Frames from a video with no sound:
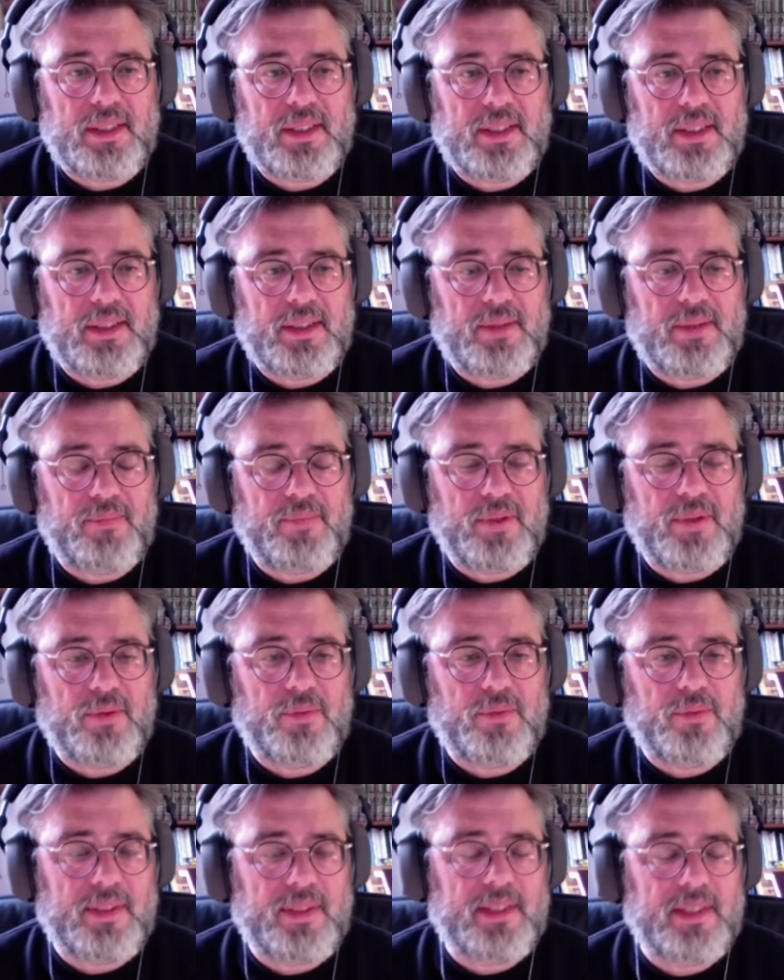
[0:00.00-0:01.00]
um,
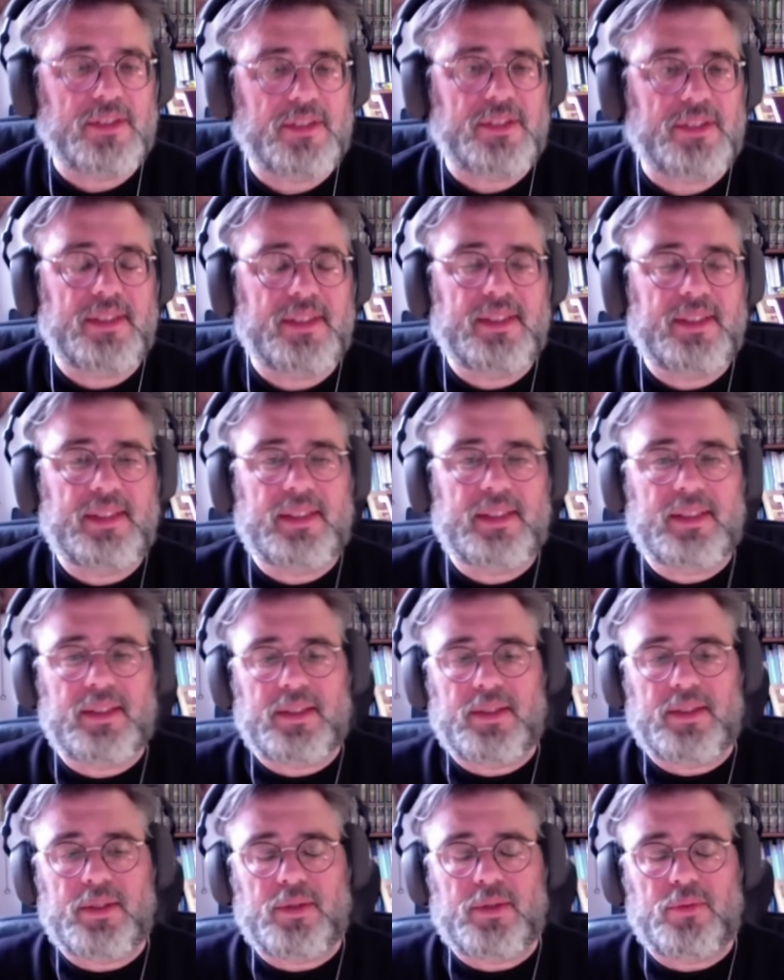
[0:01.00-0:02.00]
where she
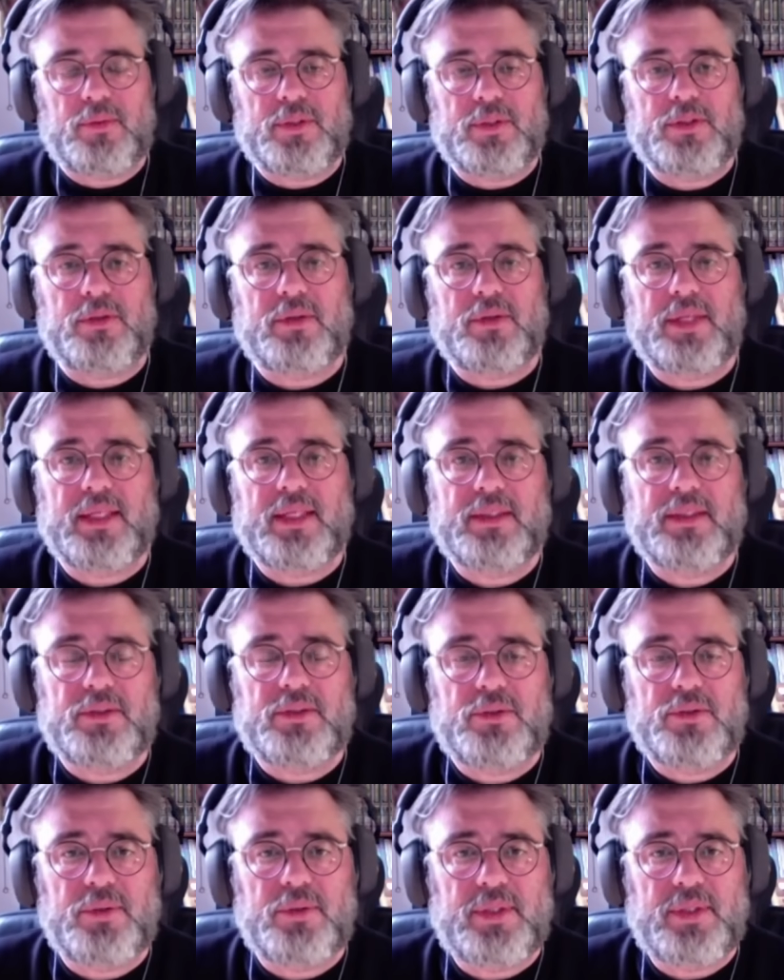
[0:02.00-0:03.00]
uh, was
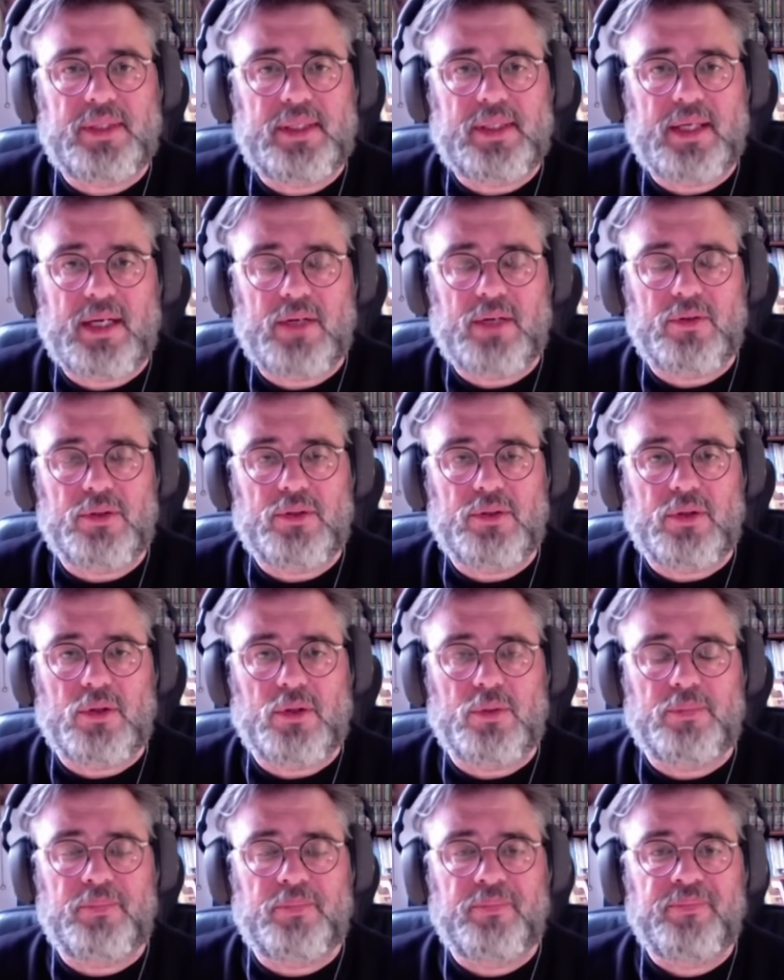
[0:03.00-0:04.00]
connected to the Iron
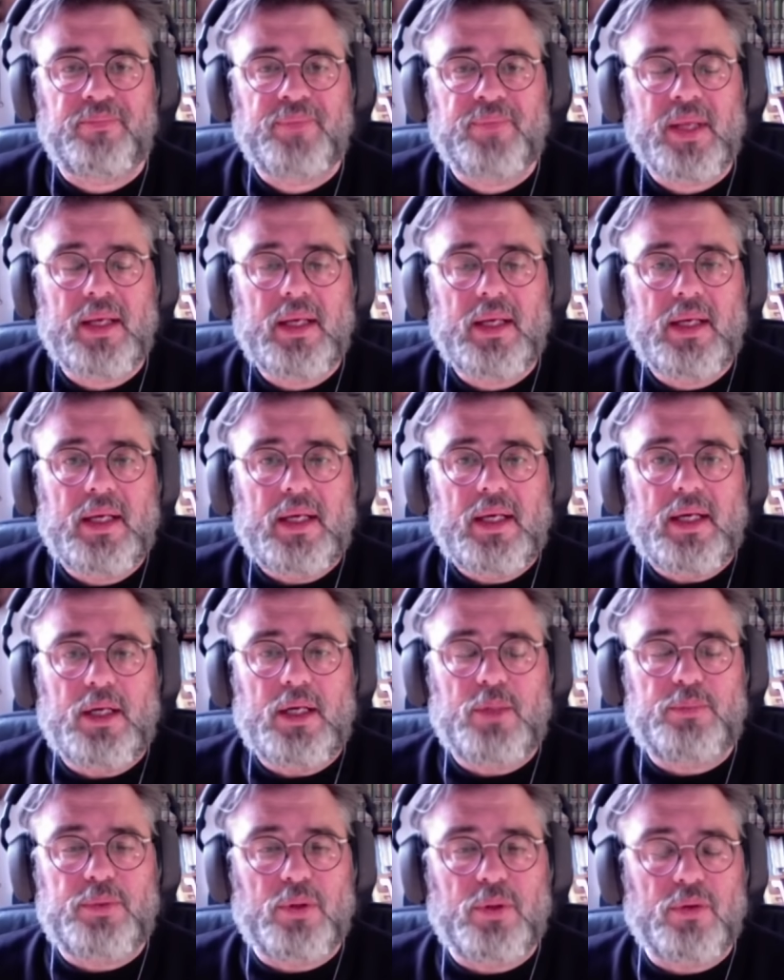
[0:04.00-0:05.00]
Dome
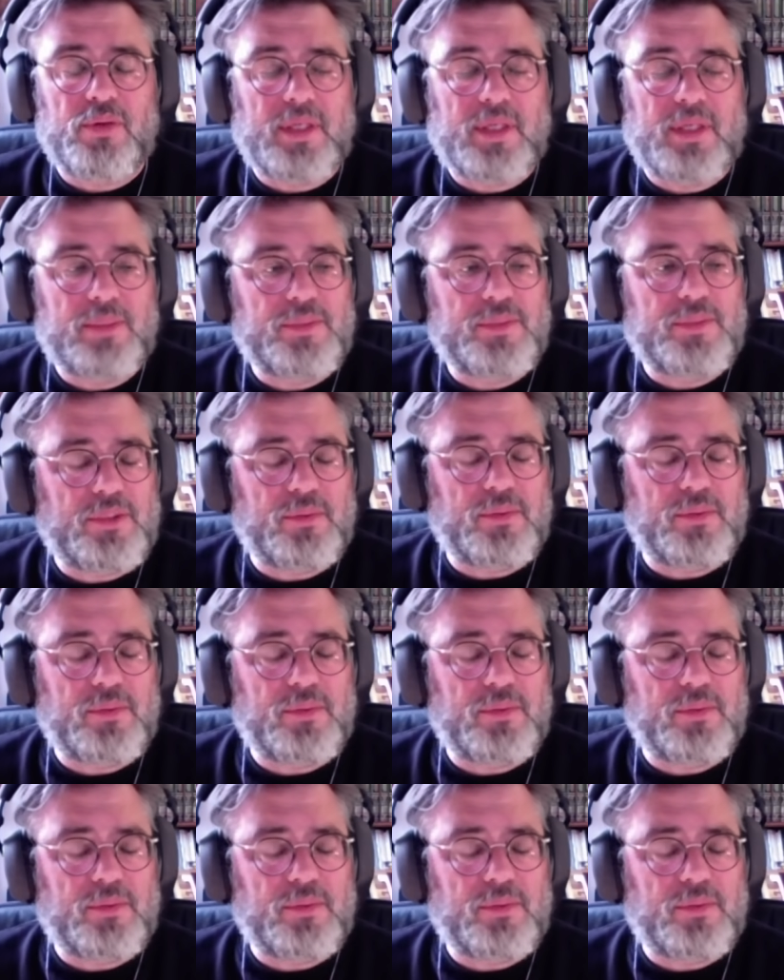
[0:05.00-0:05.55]
program.